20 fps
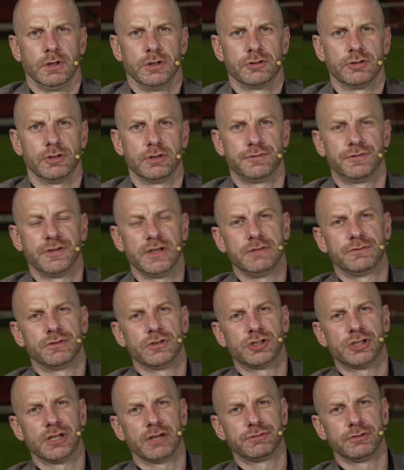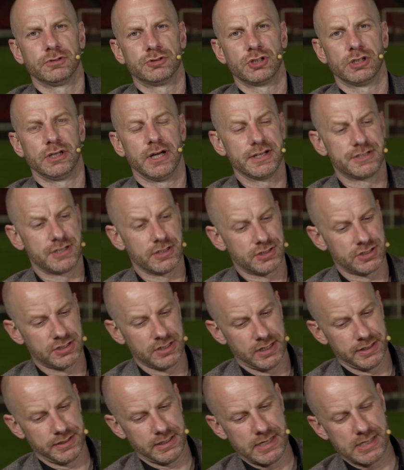So, defeat for Sheffield United.
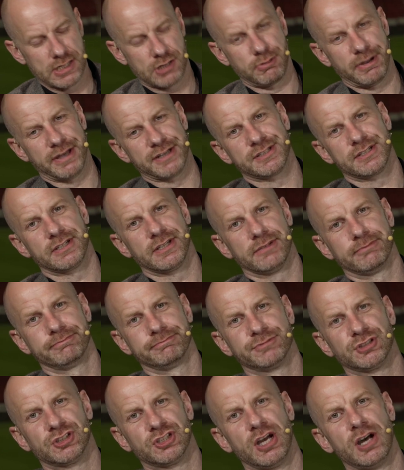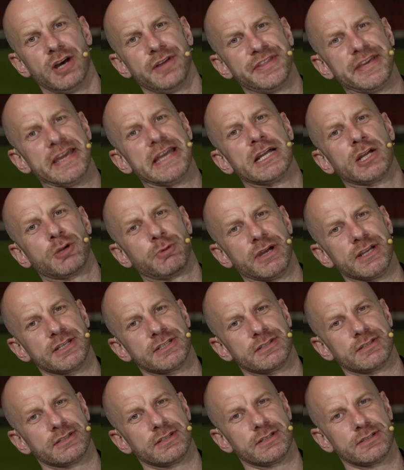Start the inquest. Start the
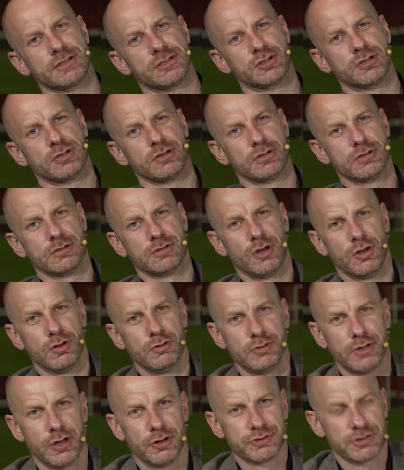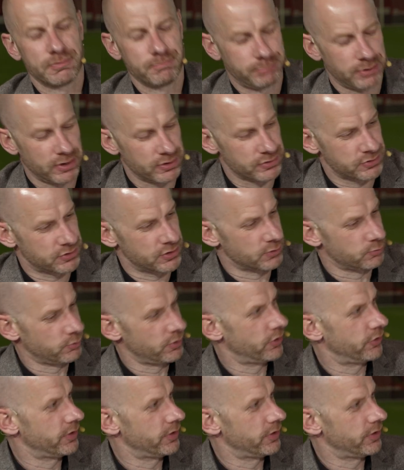inquest as to who those imposters were